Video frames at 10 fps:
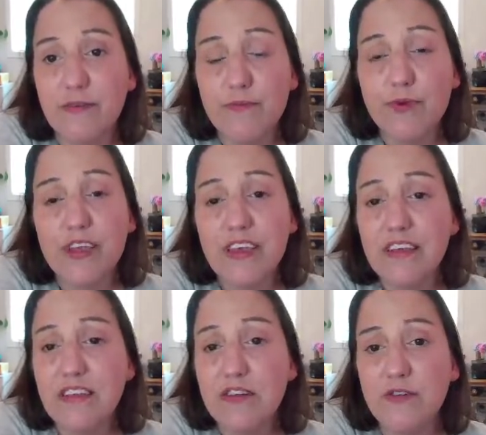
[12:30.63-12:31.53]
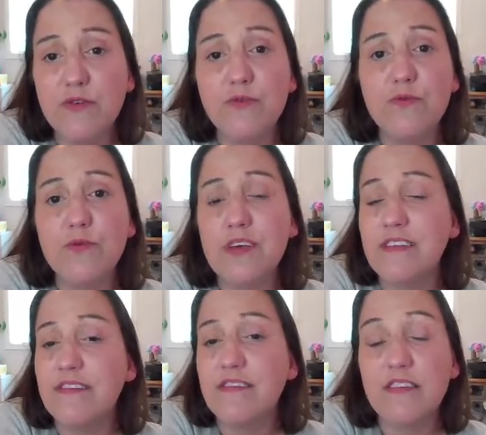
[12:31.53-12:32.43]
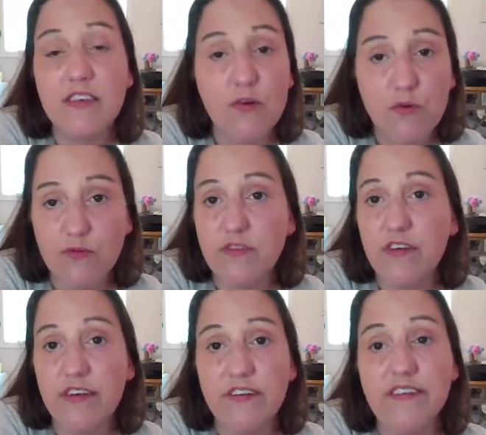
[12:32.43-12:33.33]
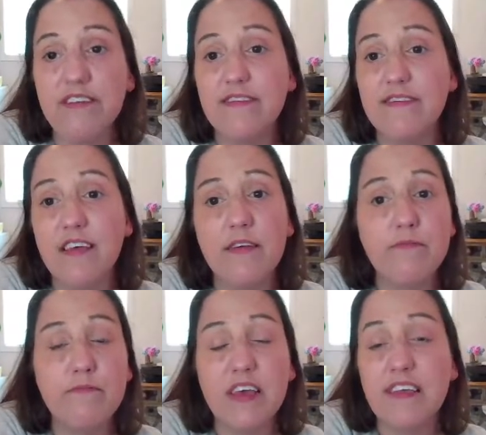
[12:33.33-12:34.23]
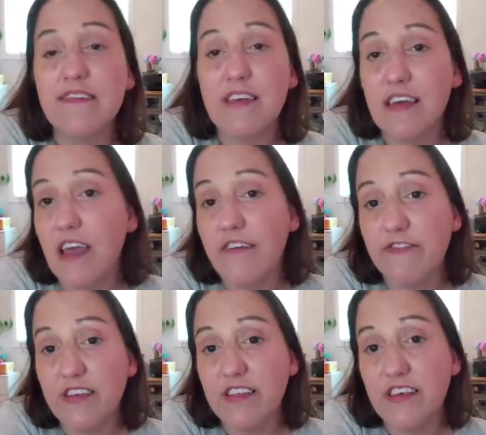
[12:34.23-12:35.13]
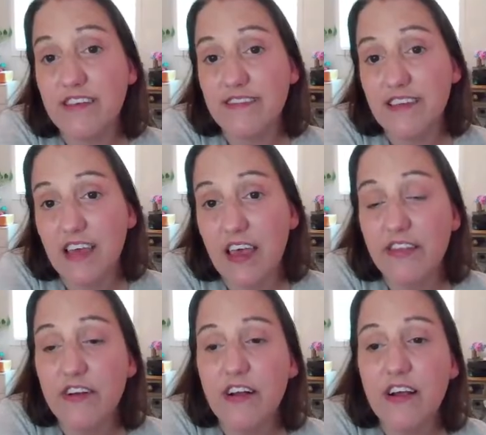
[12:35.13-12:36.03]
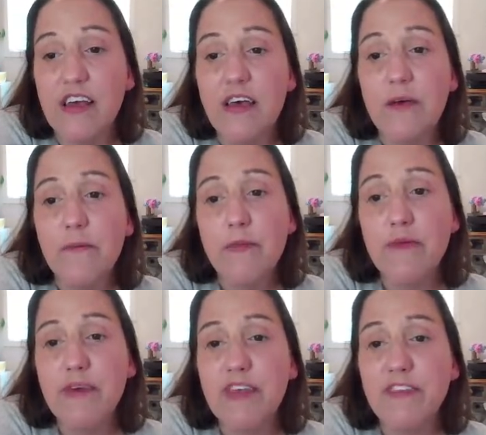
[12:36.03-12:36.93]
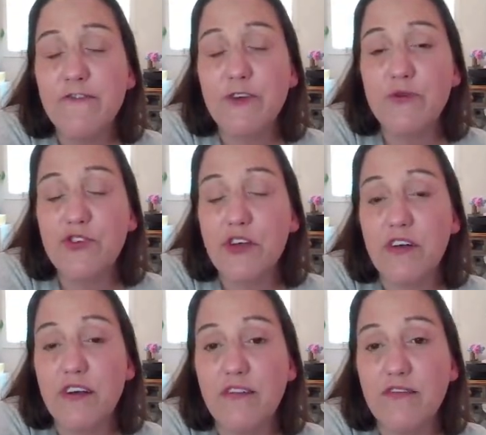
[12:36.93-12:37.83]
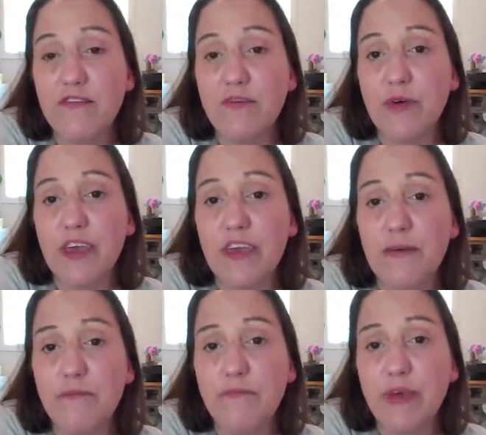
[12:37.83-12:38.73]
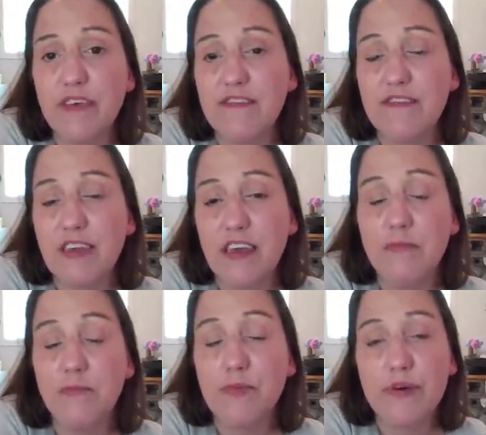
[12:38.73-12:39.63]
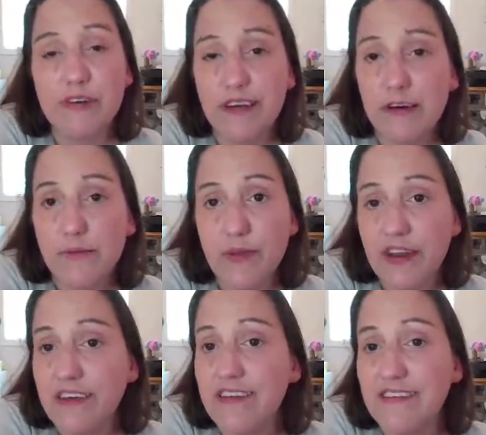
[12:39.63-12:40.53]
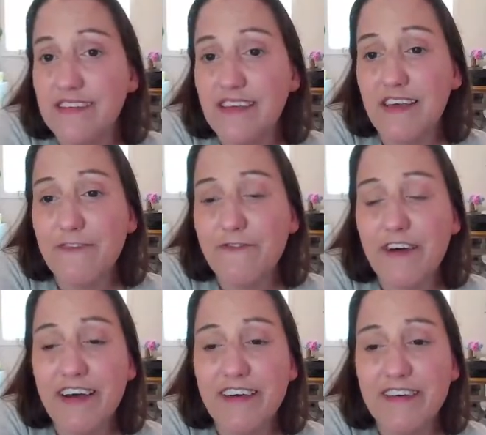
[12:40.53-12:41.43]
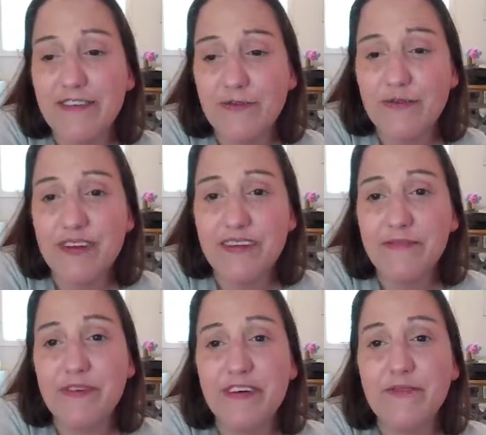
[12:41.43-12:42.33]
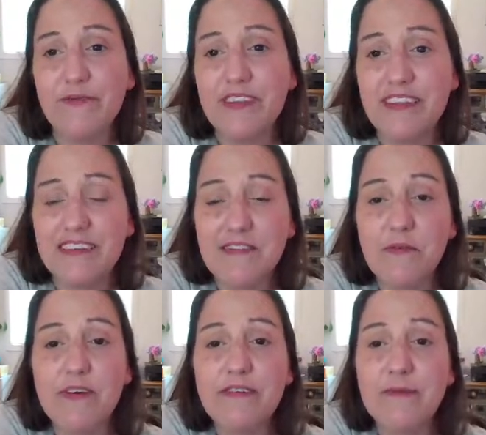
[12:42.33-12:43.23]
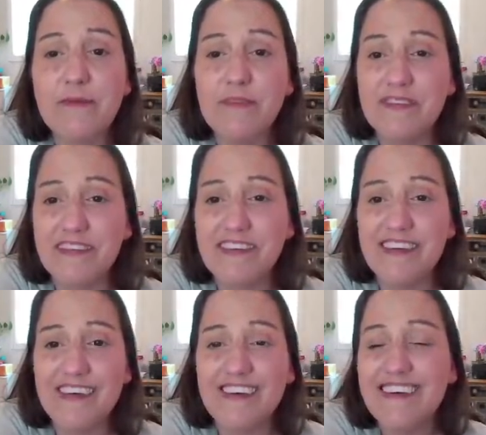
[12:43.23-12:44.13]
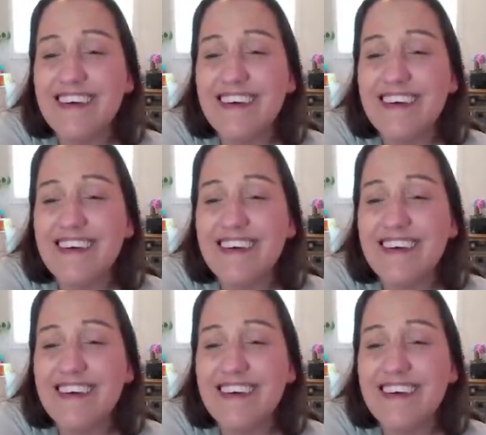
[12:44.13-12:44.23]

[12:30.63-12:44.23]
bringing the new into the old areas and mixing everything together. Maybe in the future I'll do a base game predominant save file when I'm done with this one. We'll see.